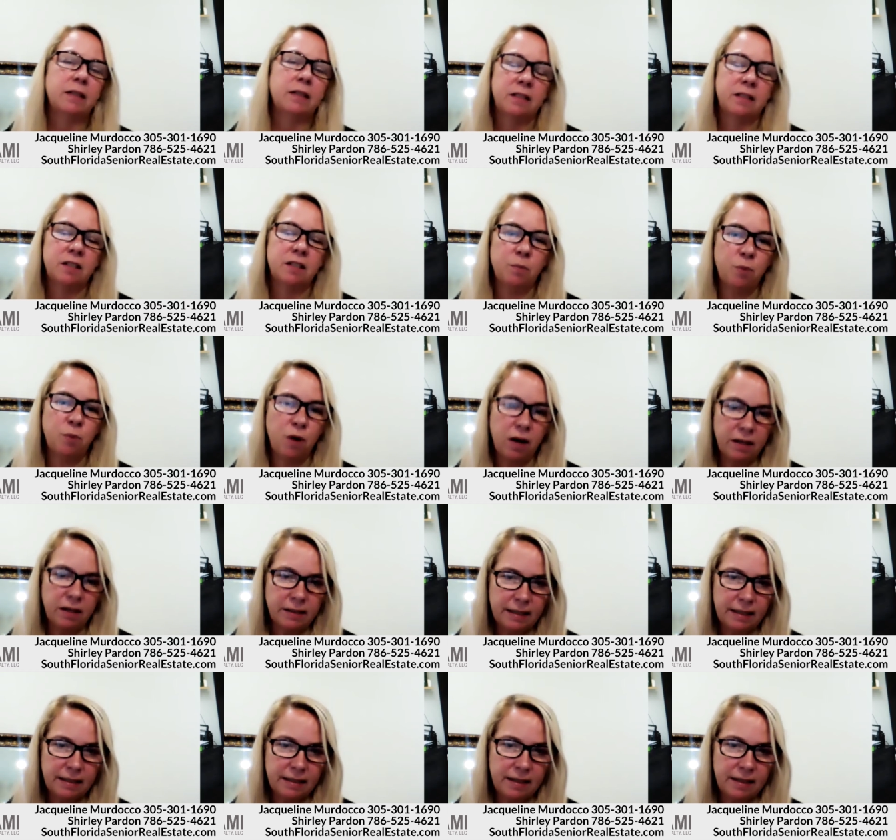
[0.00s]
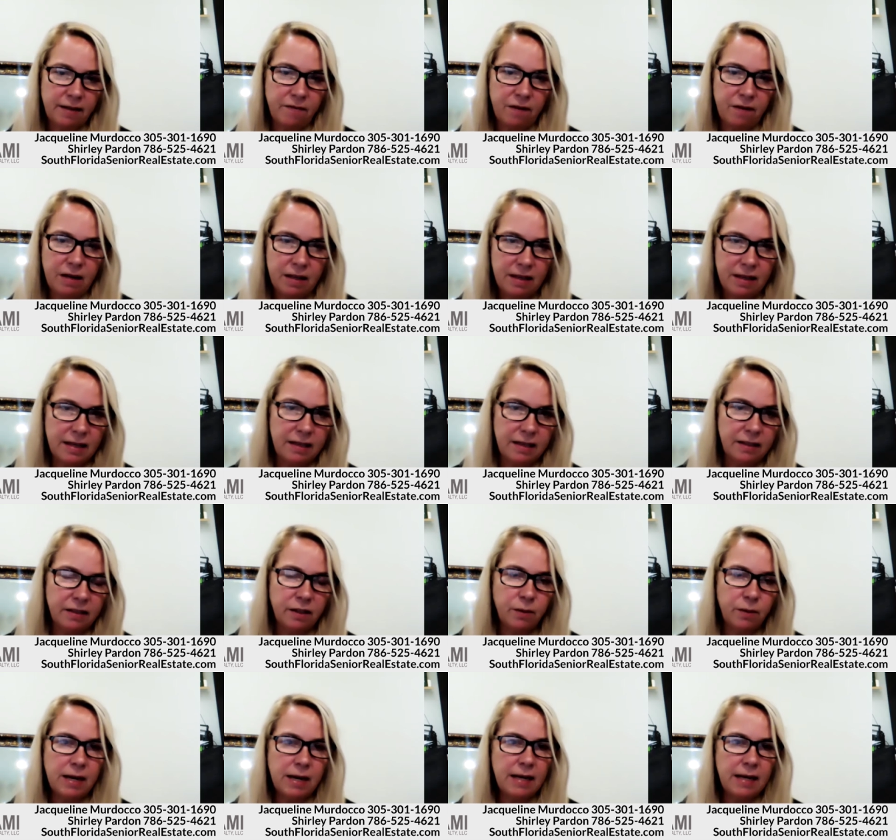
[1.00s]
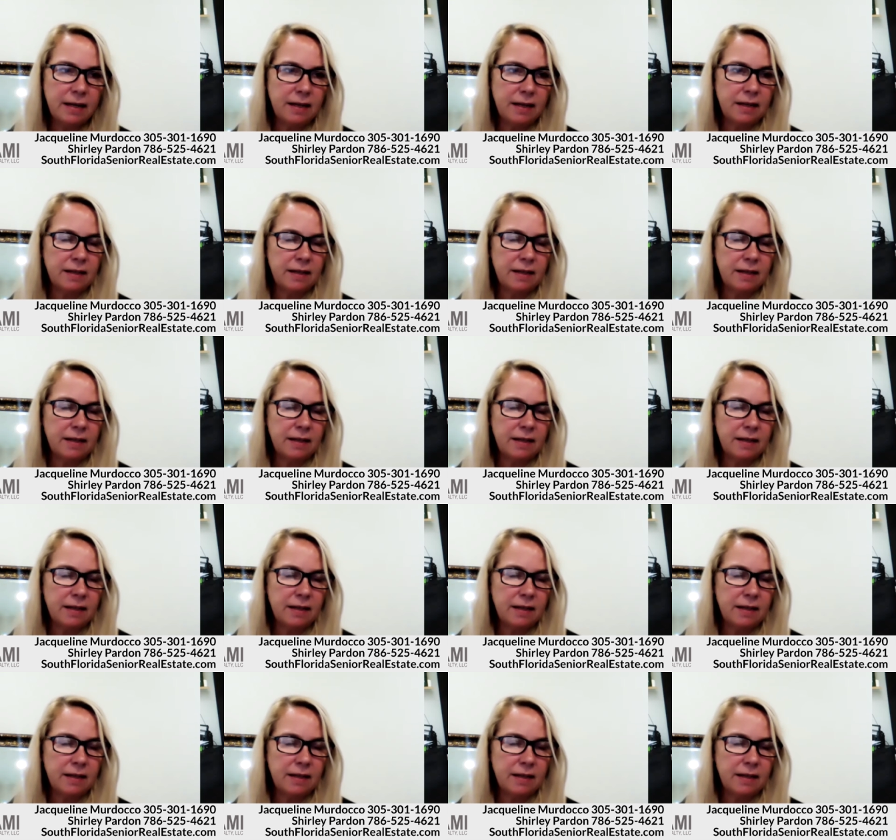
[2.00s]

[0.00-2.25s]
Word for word: to process everything. So it,